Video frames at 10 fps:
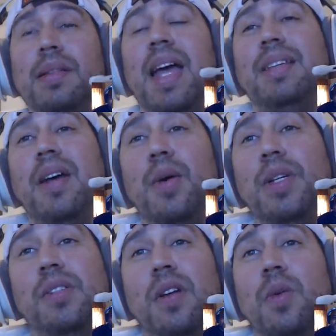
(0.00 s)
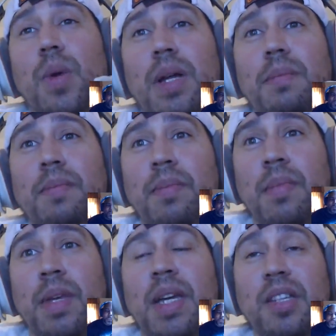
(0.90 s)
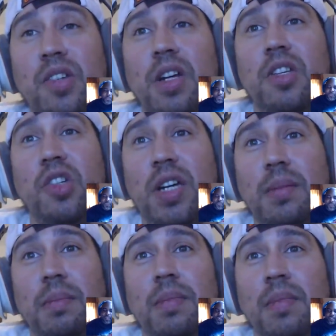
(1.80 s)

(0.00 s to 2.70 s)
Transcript: That's how he's going to win. He's going to cheat.